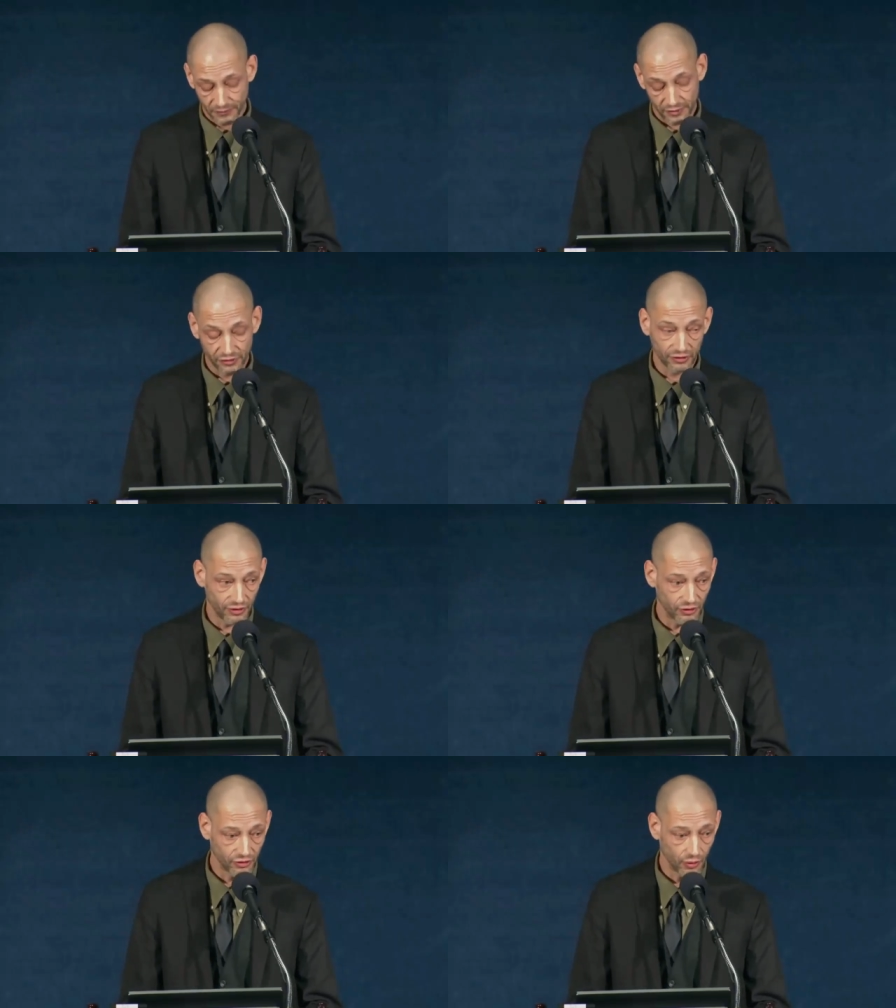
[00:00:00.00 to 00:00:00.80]
This
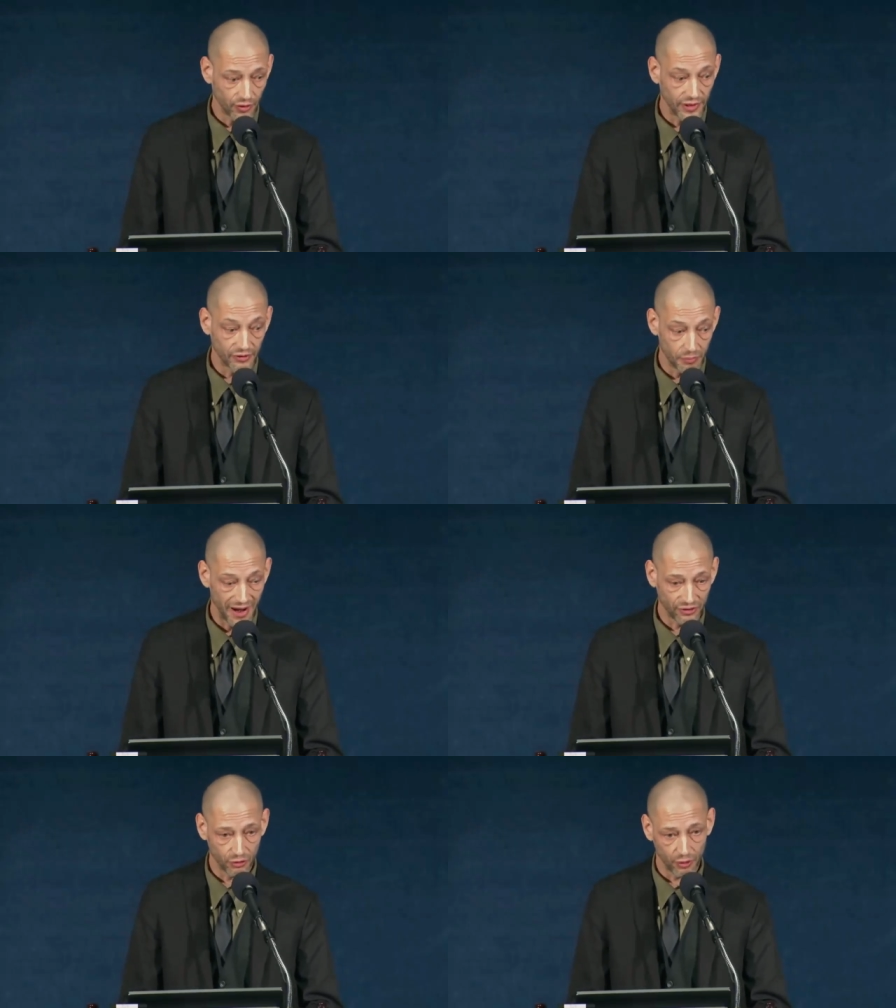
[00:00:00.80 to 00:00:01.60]
isn't a story. It's
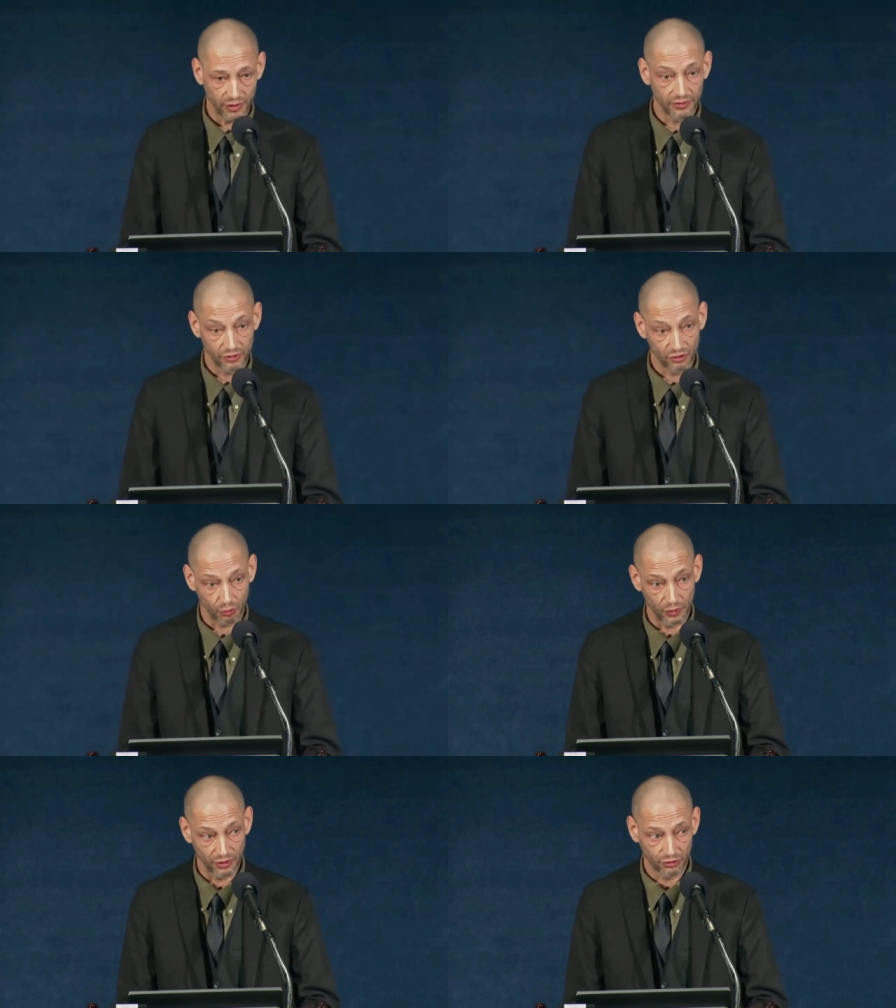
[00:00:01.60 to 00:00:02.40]
my story. This is
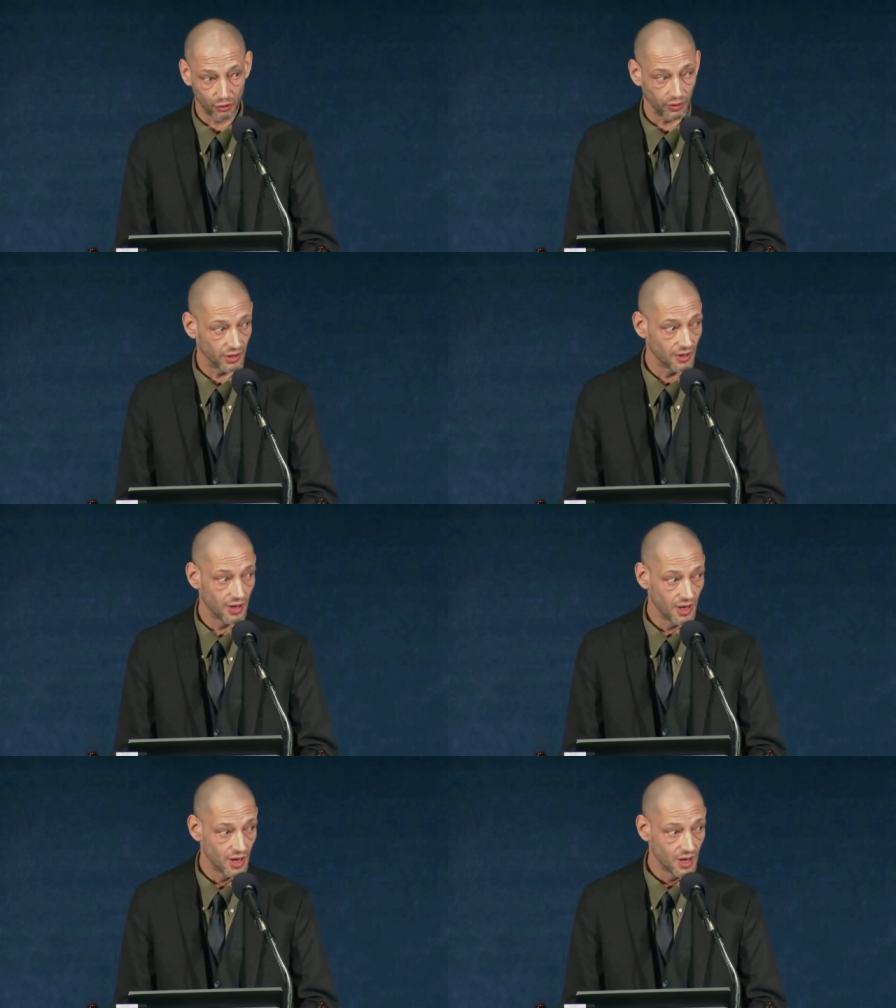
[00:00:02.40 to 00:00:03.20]
a real story.
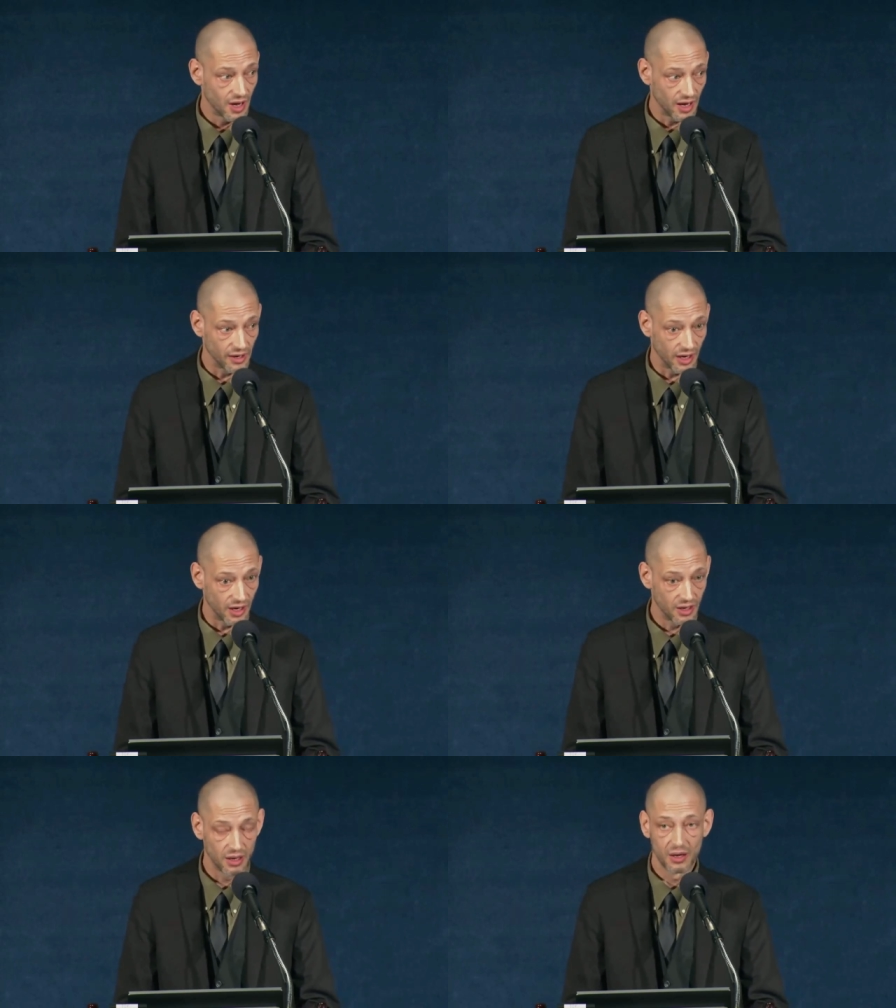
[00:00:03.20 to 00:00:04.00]
And
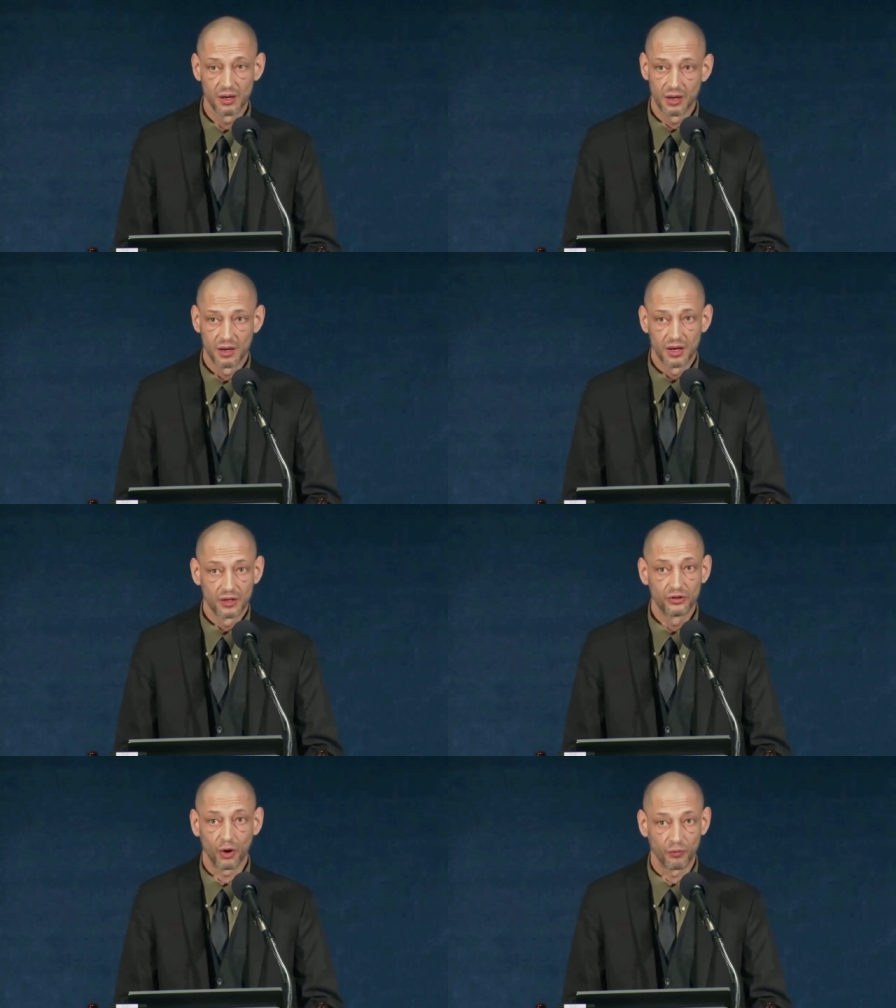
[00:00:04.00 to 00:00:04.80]
uh,
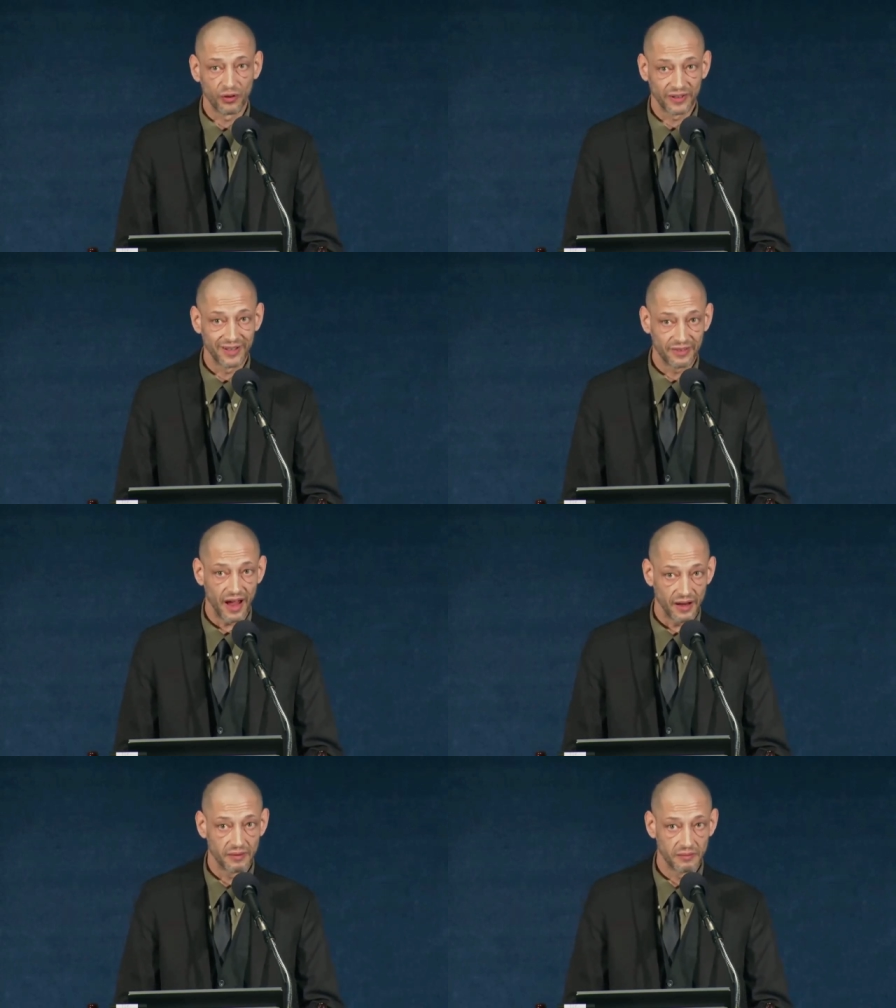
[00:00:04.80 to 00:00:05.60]
don't forget
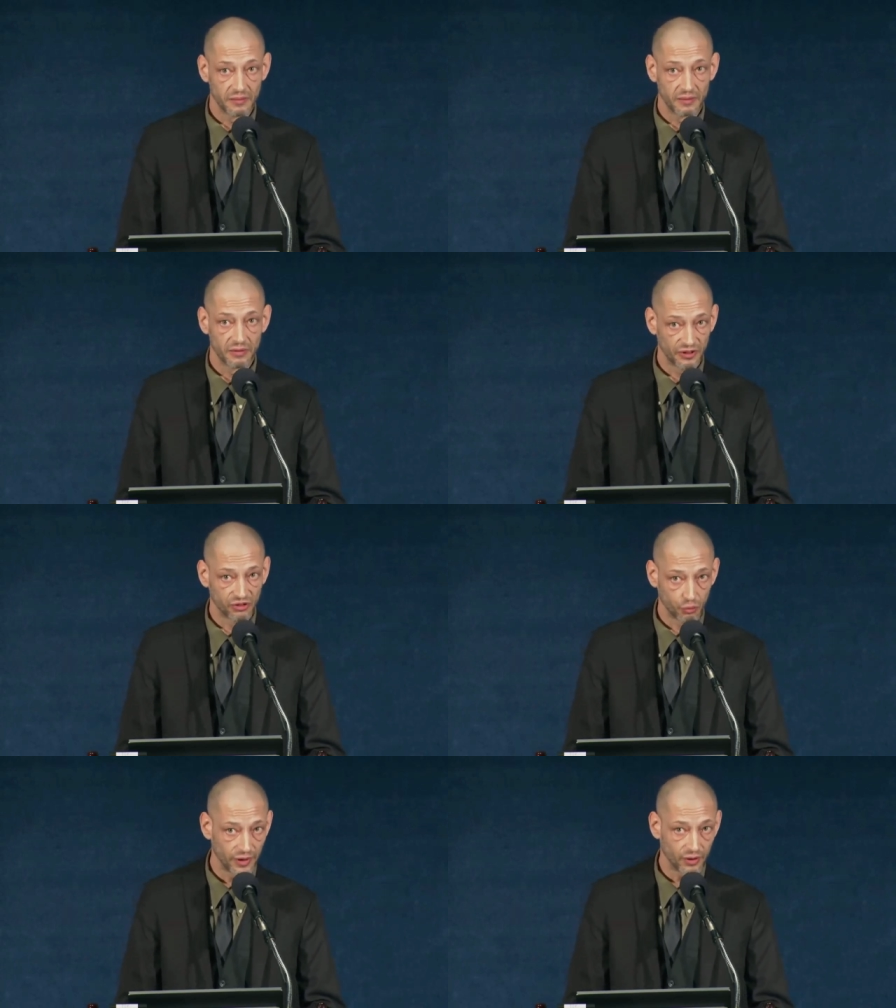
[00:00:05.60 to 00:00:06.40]
that.
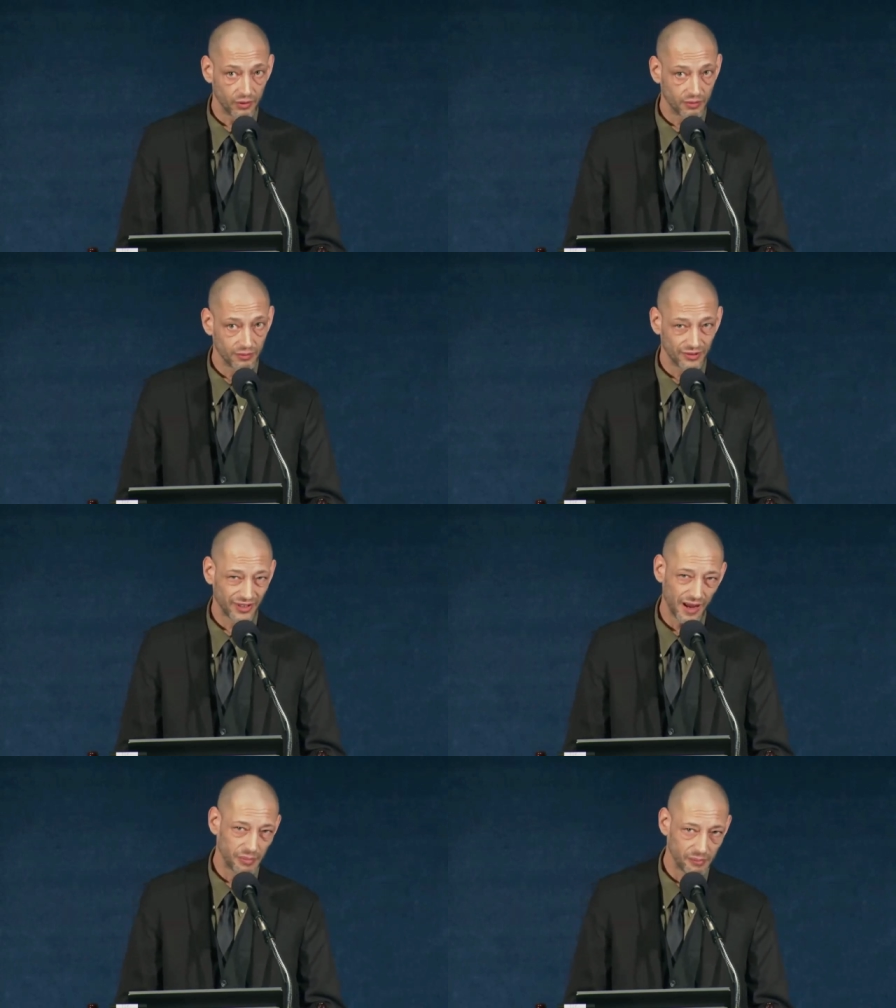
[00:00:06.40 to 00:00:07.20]
This is real. This
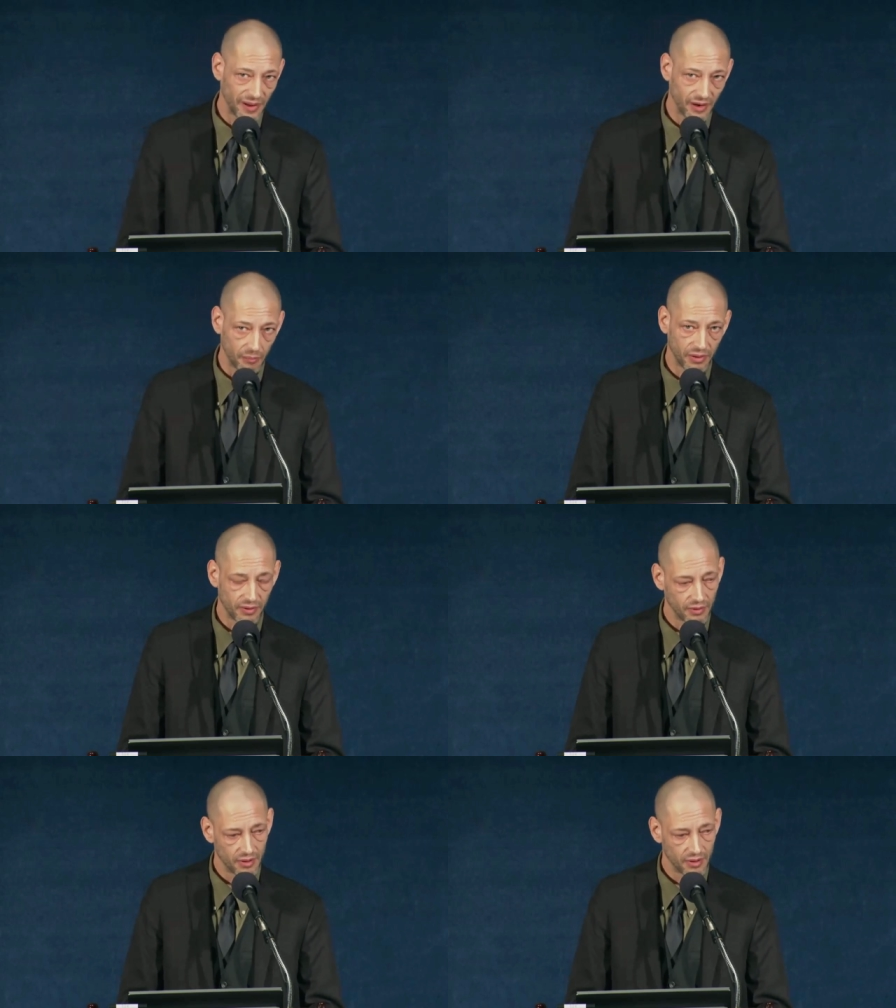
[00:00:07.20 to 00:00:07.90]
can't be made up.